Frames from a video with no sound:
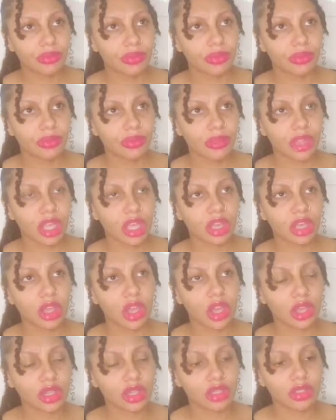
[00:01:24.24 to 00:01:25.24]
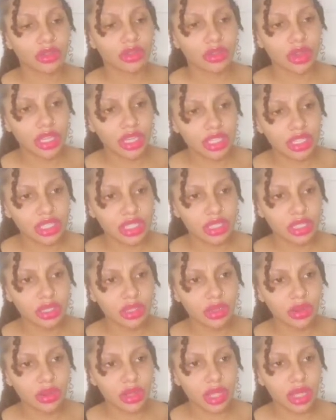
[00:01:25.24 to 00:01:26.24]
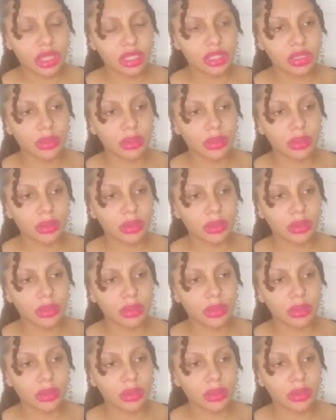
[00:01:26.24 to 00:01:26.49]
incarceration, okay?